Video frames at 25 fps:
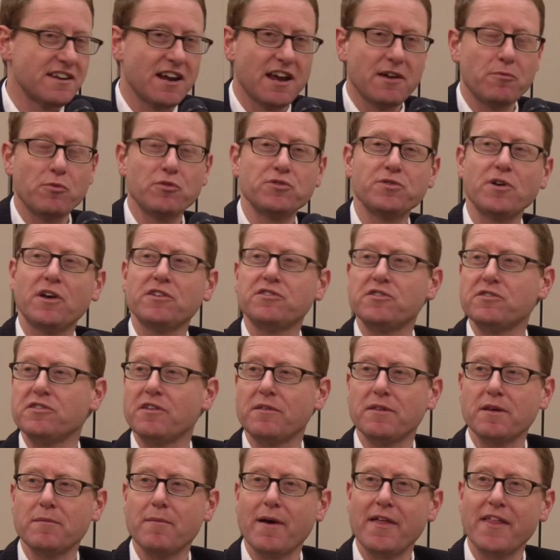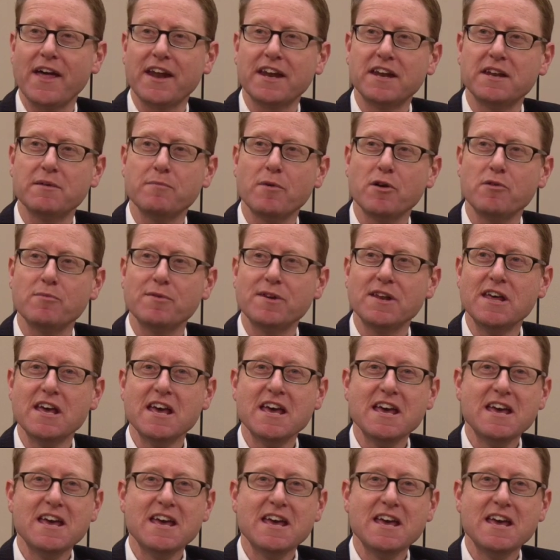and I want to ask you something about that in a moment.